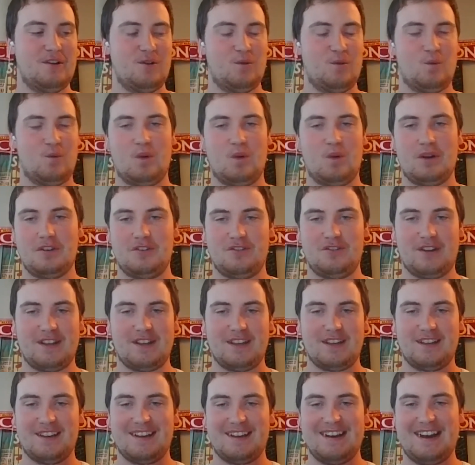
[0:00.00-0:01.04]
One
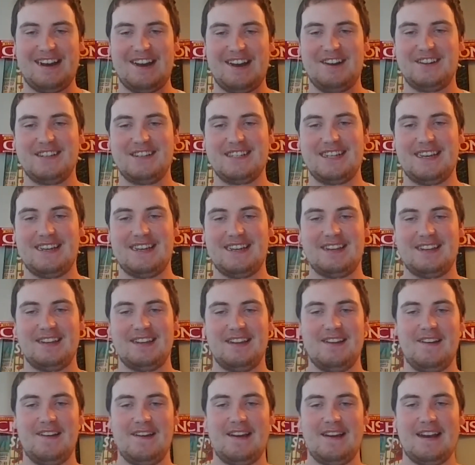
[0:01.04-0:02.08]
Drink Ironside,
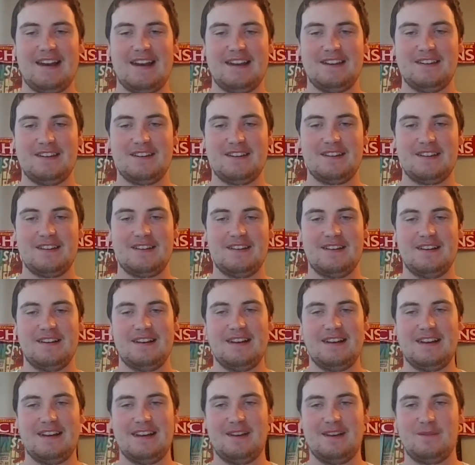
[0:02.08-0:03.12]
and
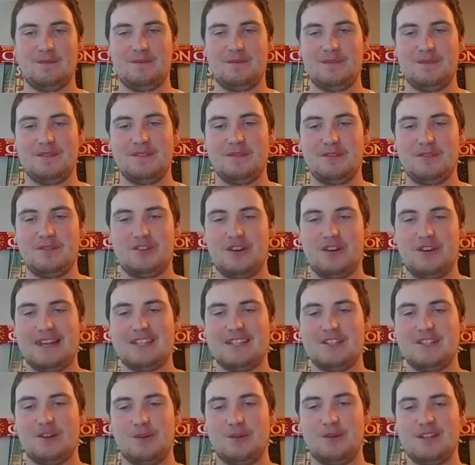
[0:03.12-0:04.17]
I'm joined as
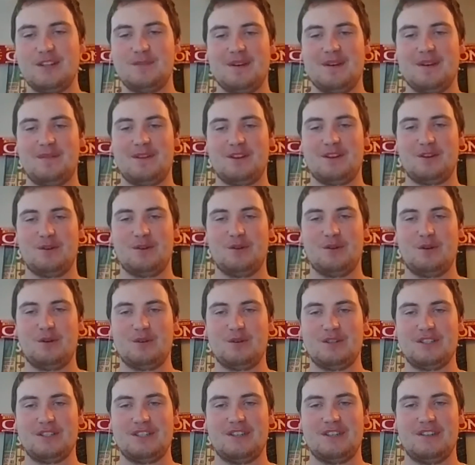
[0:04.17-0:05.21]
always by my
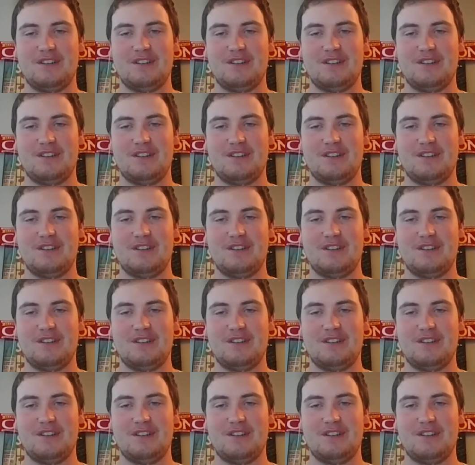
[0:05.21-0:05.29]
co-host.